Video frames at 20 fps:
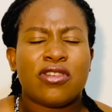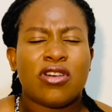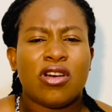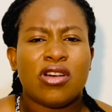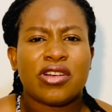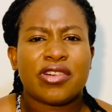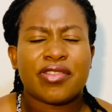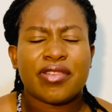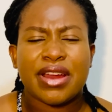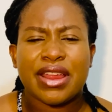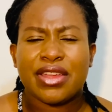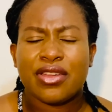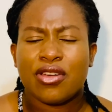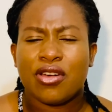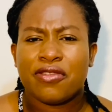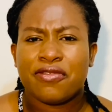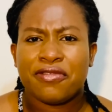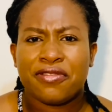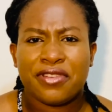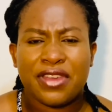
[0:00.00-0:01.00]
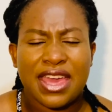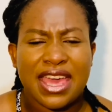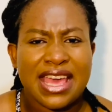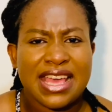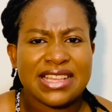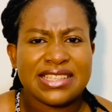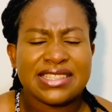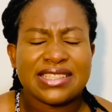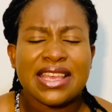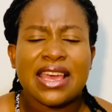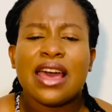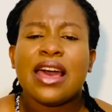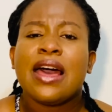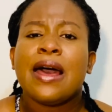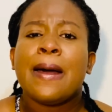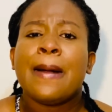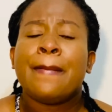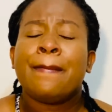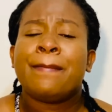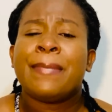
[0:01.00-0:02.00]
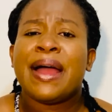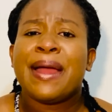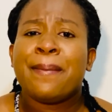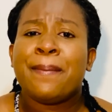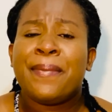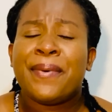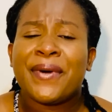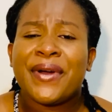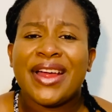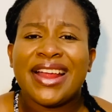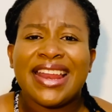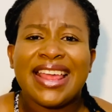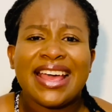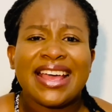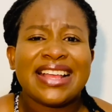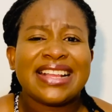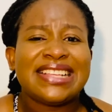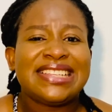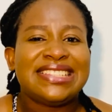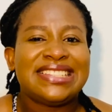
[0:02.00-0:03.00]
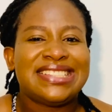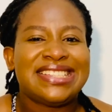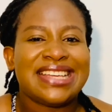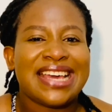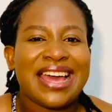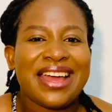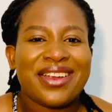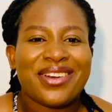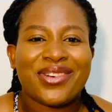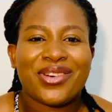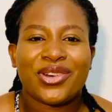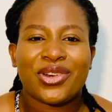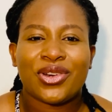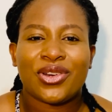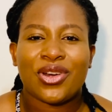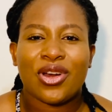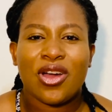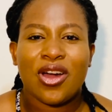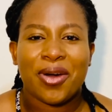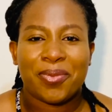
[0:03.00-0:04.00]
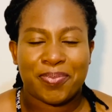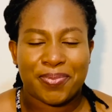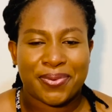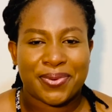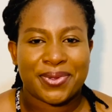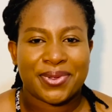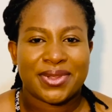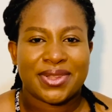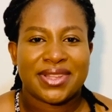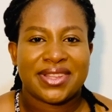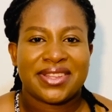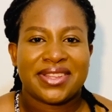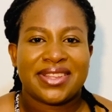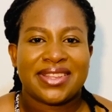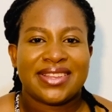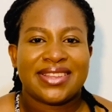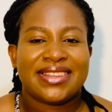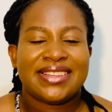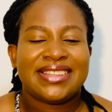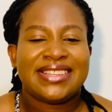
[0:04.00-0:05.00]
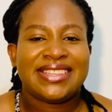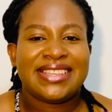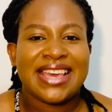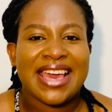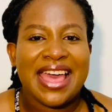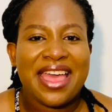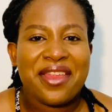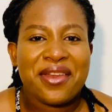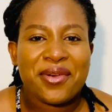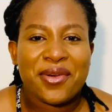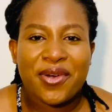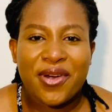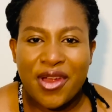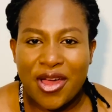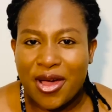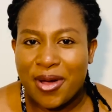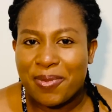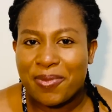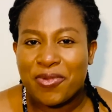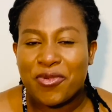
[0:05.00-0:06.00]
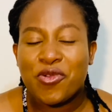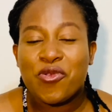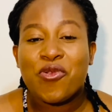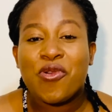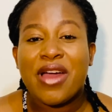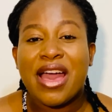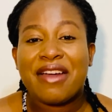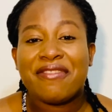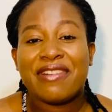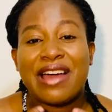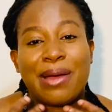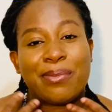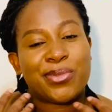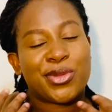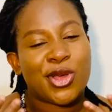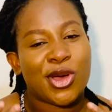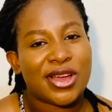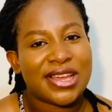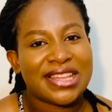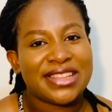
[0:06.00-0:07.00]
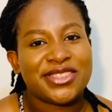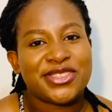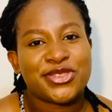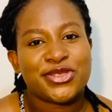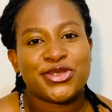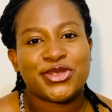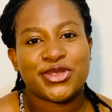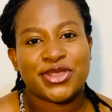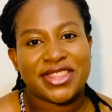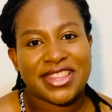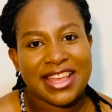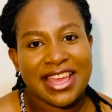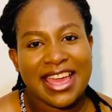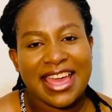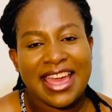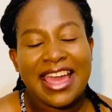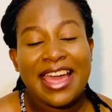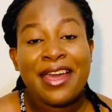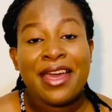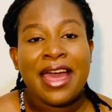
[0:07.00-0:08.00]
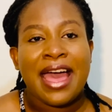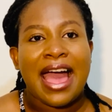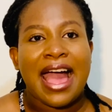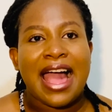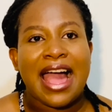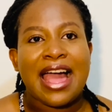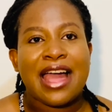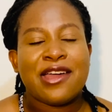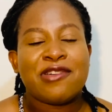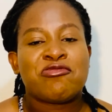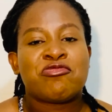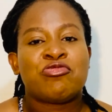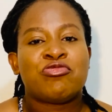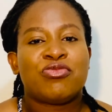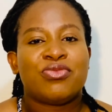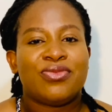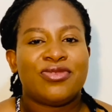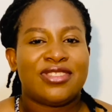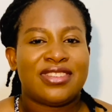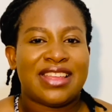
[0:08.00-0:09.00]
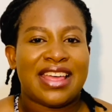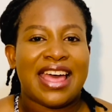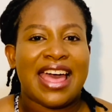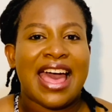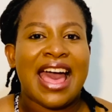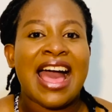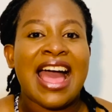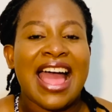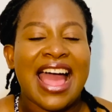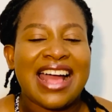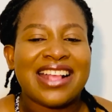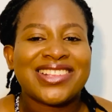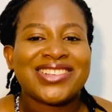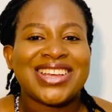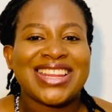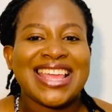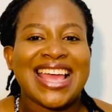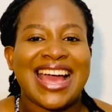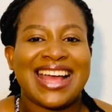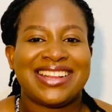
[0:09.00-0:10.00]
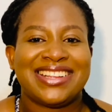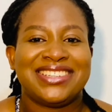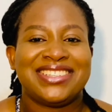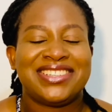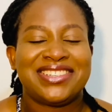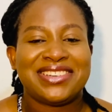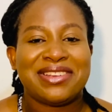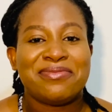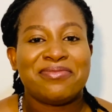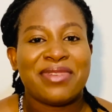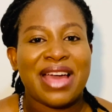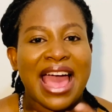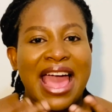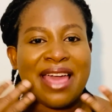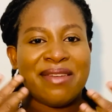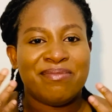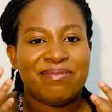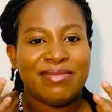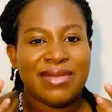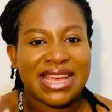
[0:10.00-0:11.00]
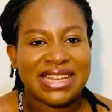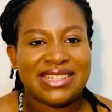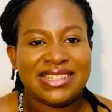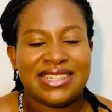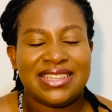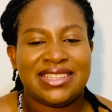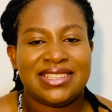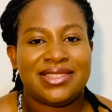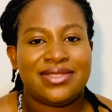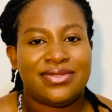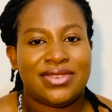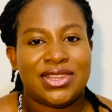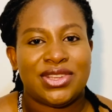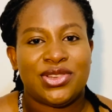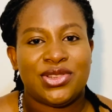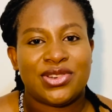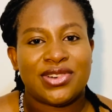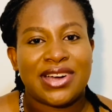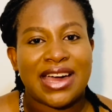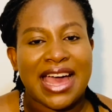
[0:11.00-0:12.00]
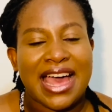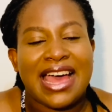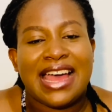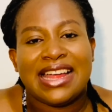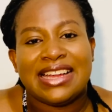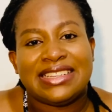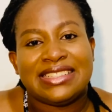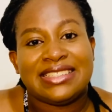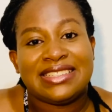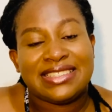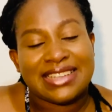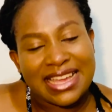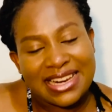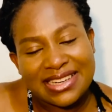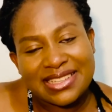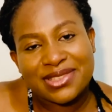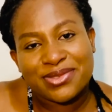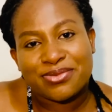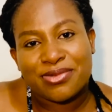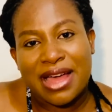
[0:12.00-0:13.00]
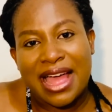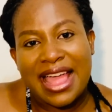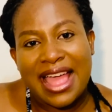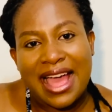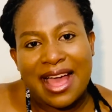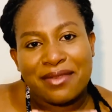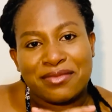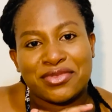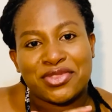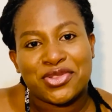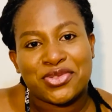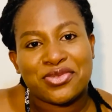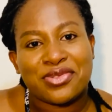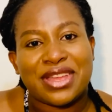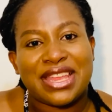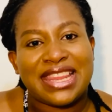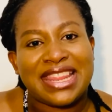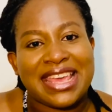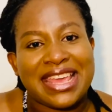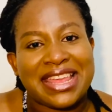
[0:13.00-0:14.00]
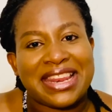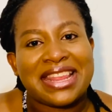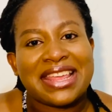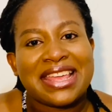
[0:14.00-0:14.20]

conquering your fears. My brother, get up. Get up. Whoever I'm talking to today, I I actually had a dream. I made this video, and that is why I'm doing it.